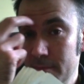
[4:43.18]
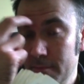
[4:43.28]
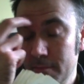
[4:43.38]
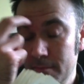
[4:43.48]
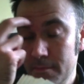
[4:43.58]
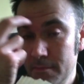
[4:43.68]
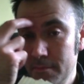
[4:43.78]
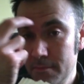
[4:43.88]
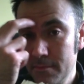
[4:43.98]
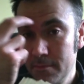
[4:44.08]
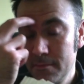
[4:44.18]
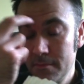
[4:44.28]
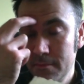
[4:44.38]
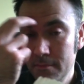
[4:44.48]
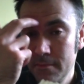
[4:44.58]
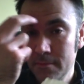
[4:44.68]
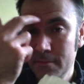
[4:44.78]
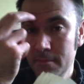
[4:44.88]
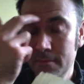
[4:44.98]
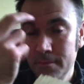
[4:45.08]

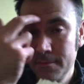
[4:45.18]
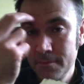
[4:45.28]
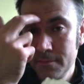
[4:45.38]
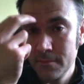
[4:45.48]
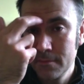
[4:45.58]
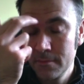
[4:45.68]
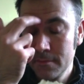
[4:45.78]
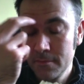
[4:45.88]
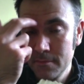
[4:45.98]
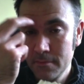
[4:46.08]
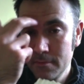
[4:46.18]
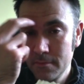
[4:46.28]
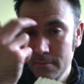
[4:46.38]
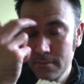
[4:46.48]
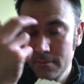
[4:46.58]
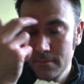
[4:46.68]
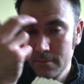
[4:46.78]
Nothing is said.